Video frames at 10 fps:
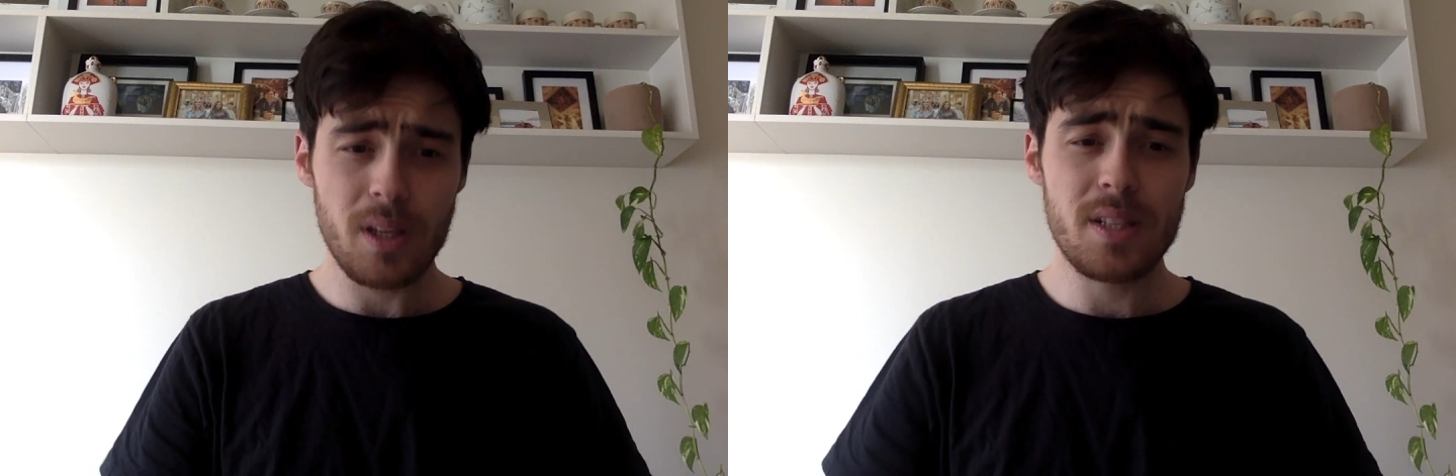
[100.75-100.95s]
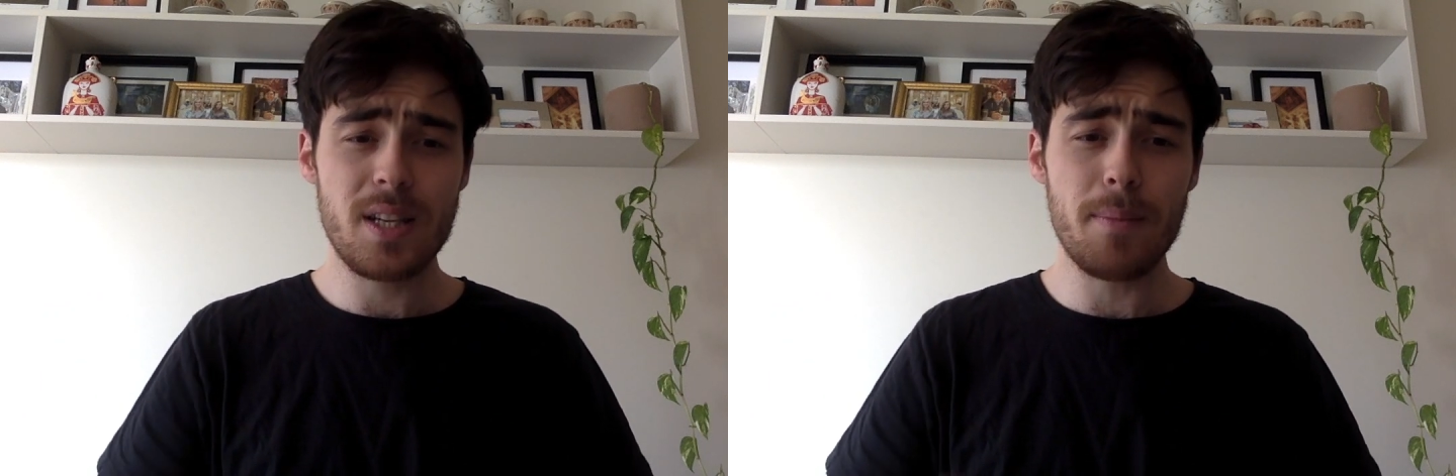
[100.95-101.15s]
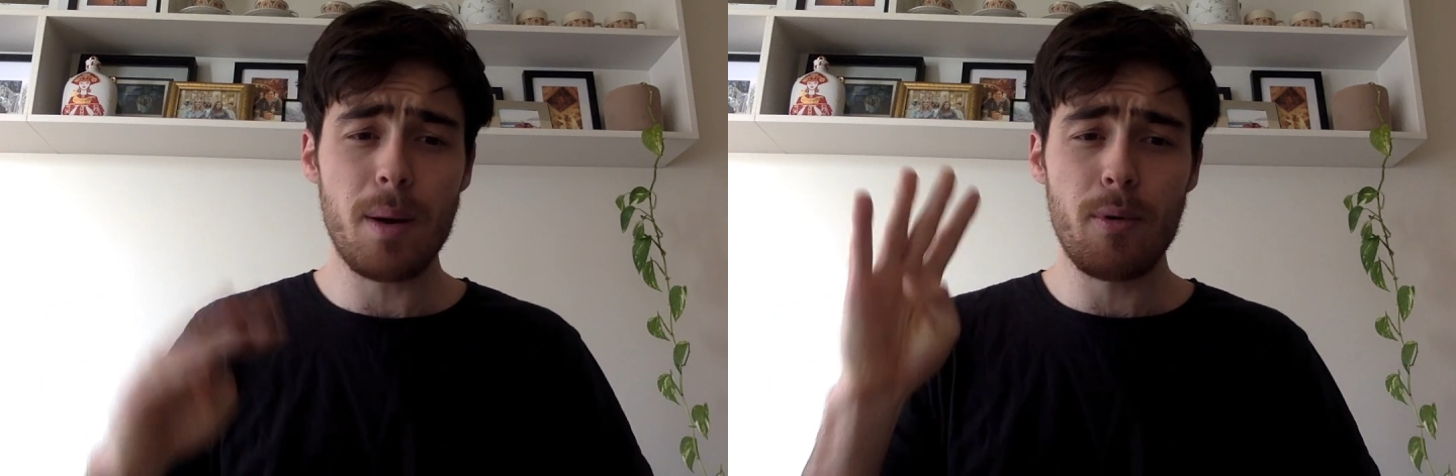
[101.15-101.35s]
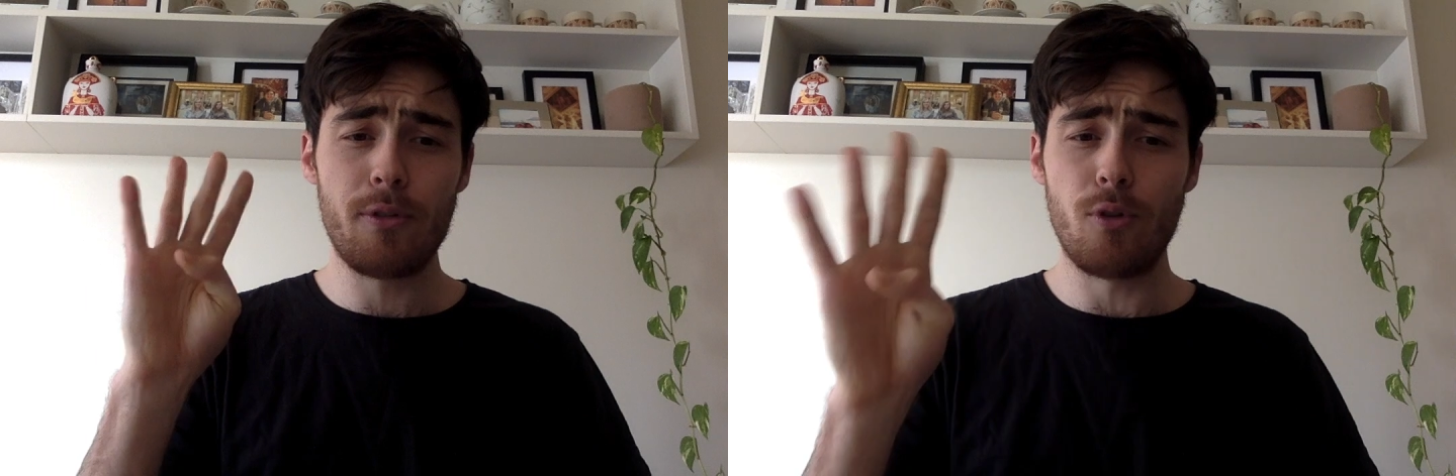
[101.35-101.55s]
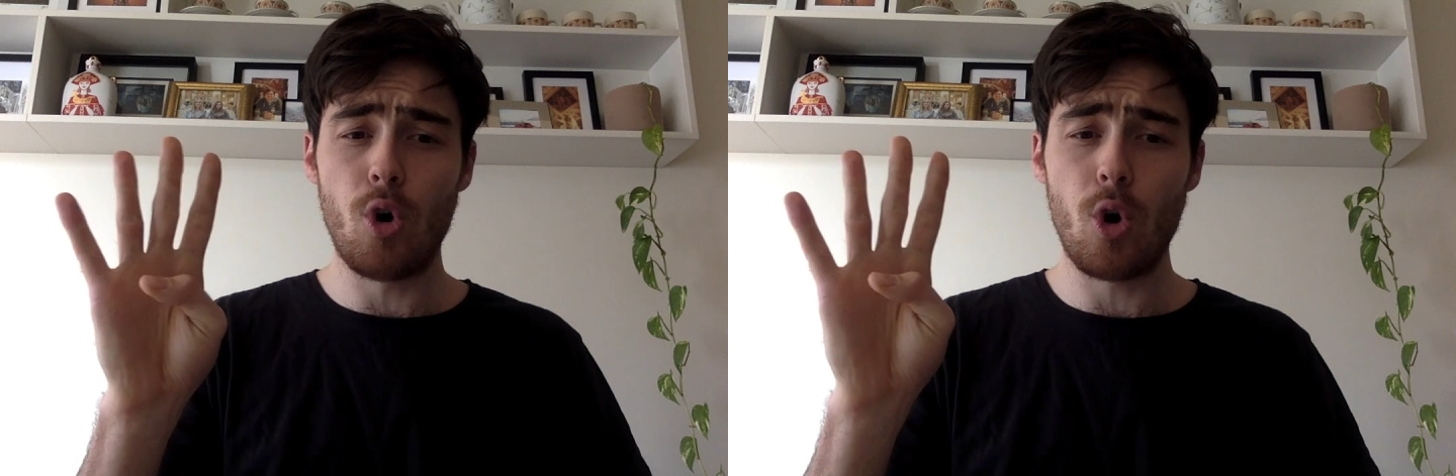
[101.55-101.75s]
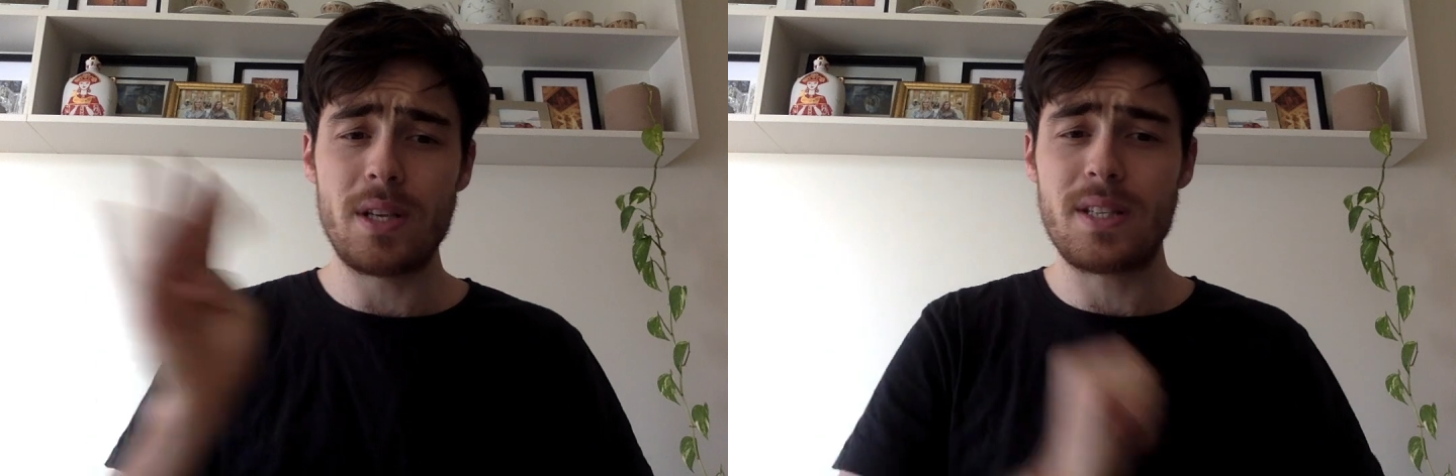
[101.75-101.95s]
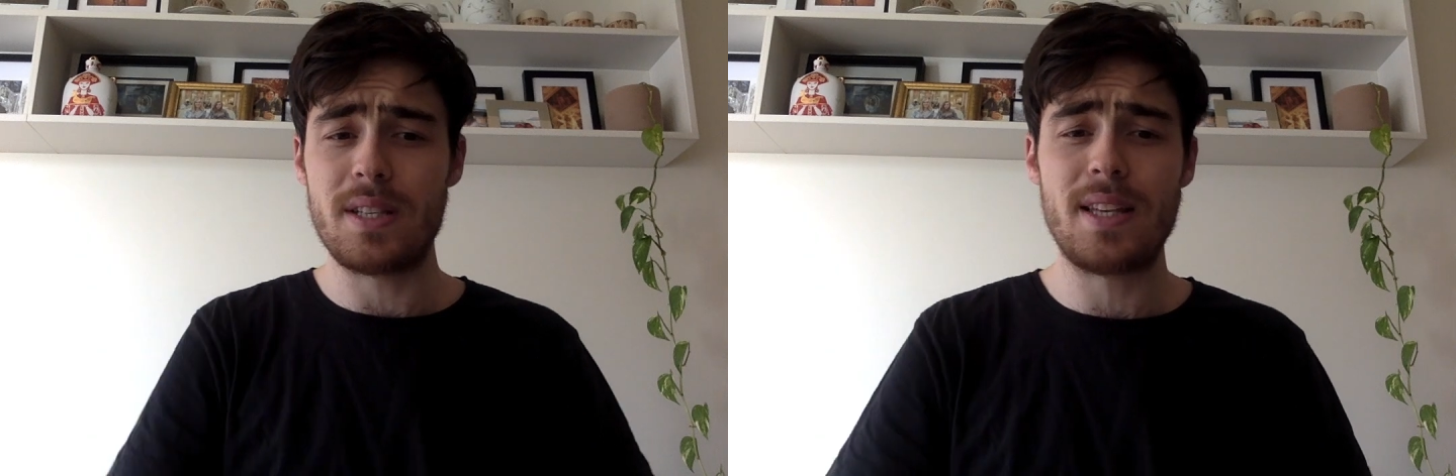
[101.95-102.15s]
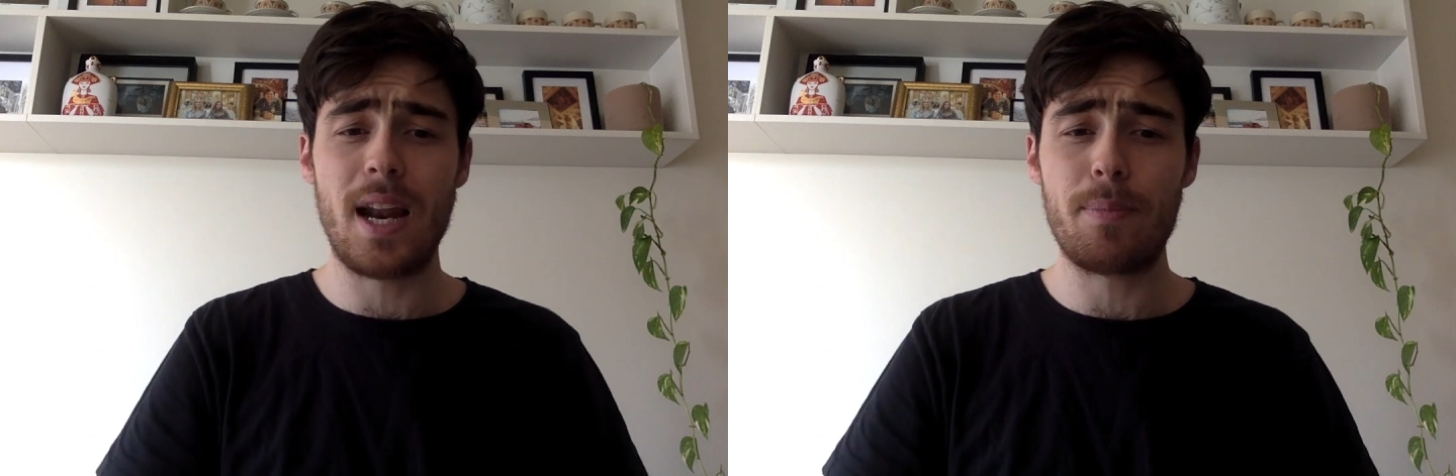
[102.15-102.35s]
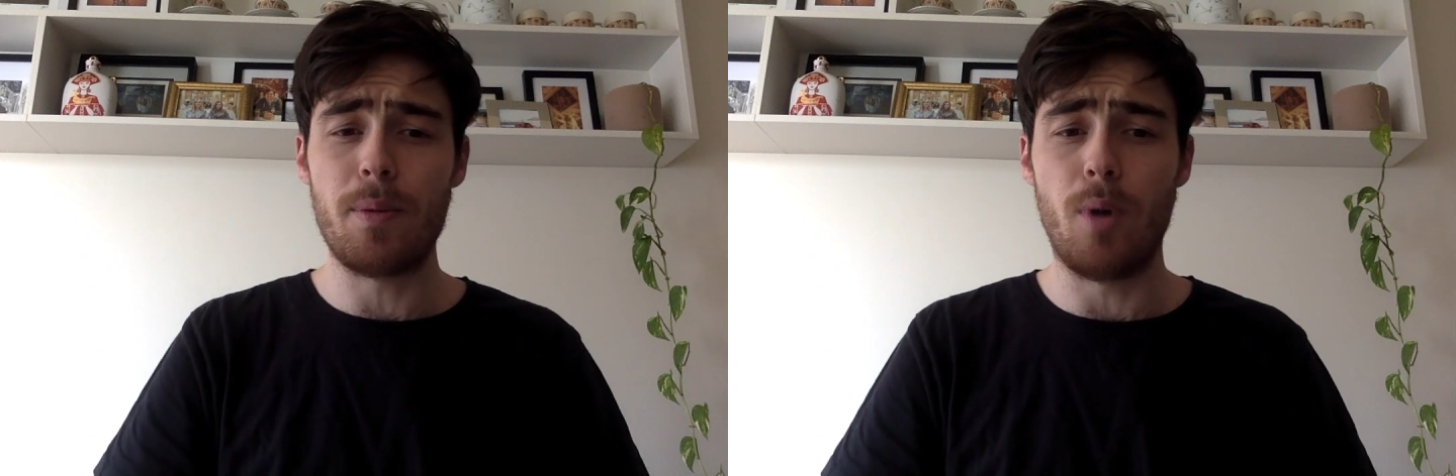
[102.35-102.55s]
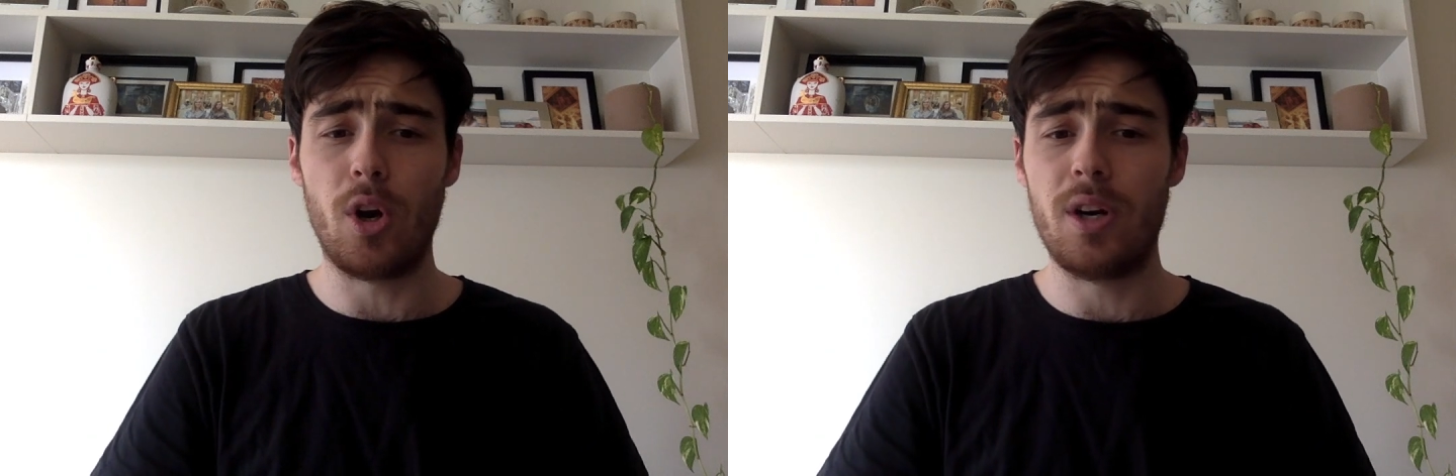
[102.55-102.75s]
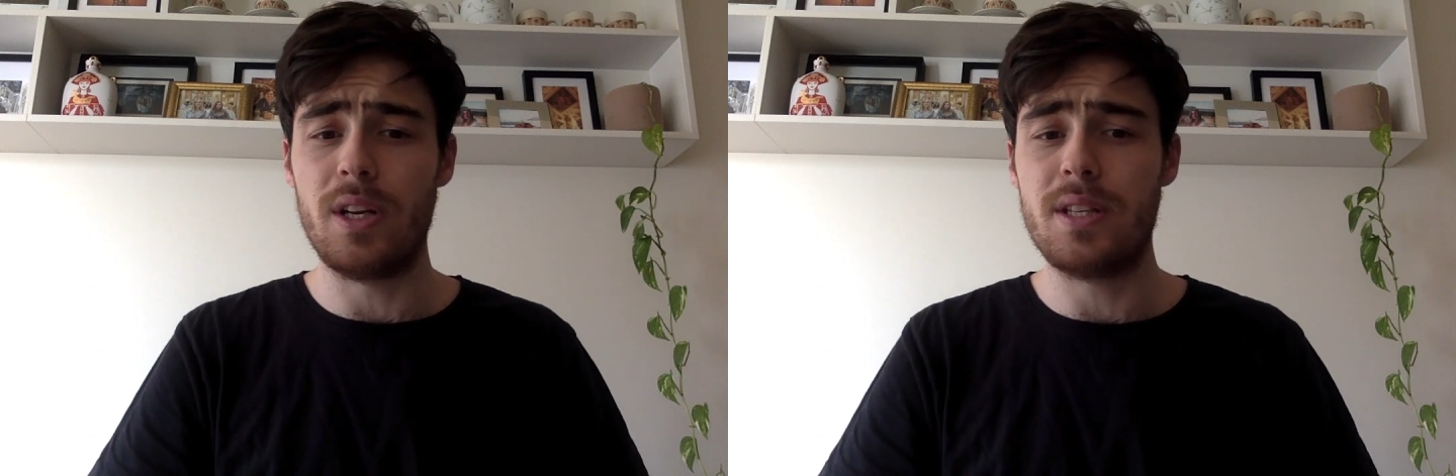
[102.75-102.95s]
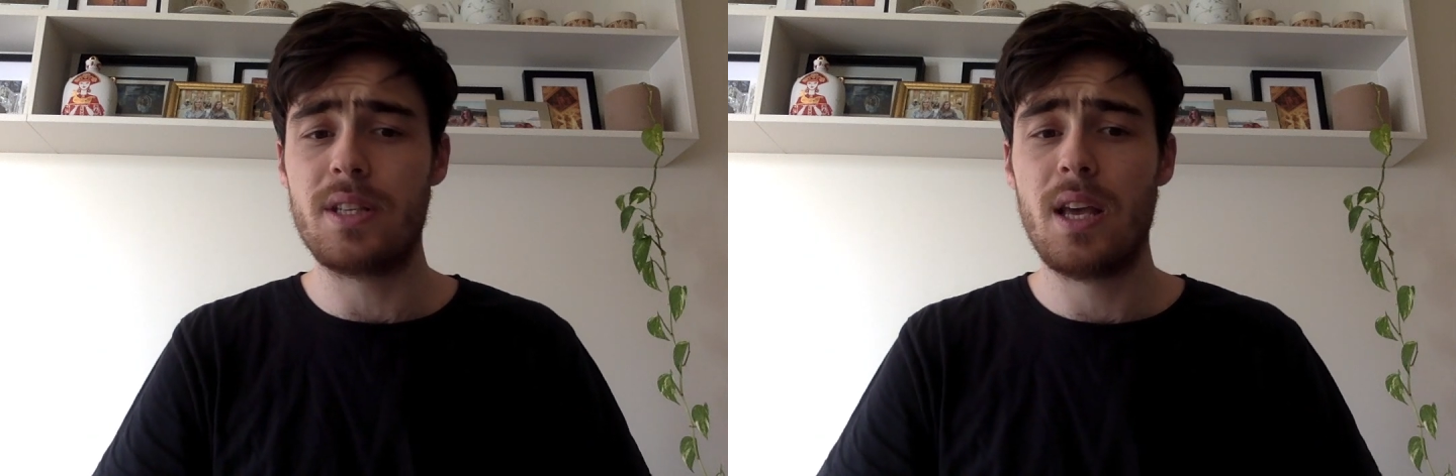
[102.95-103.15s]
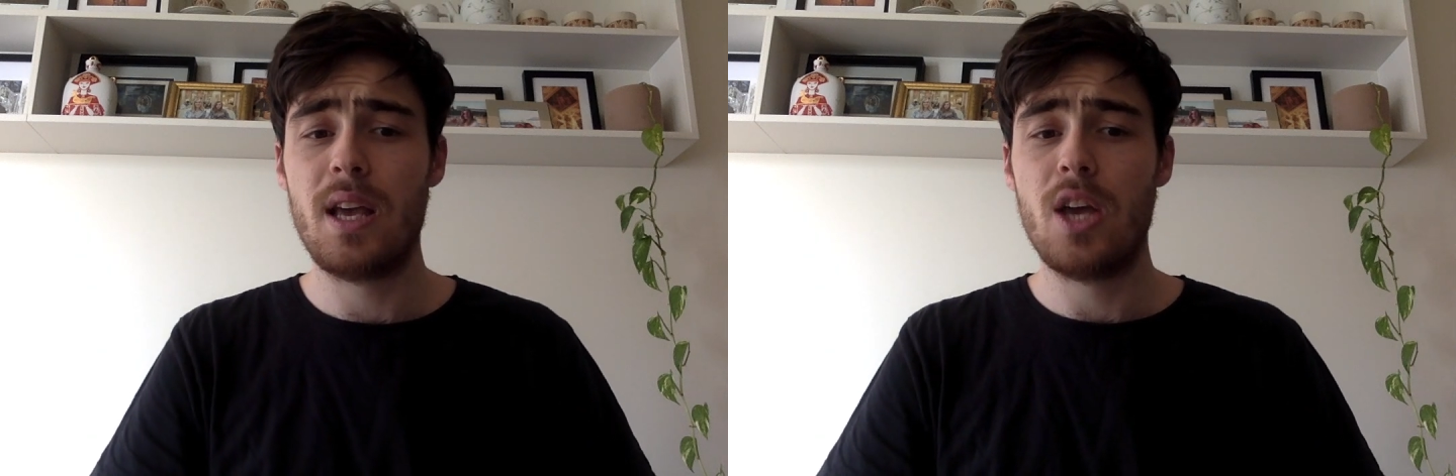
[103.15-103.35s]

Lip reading: Tip number four is to set up your monitors